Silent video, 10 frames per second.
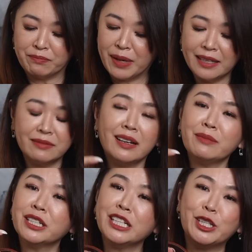but
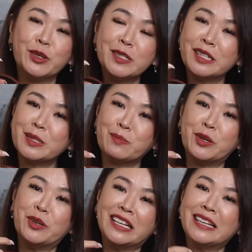I'm gonna use this
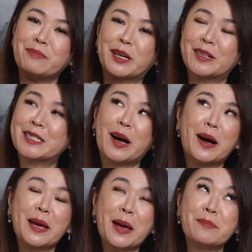beauty because
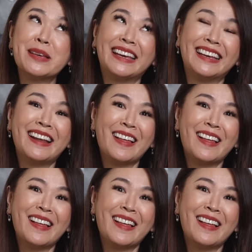I am in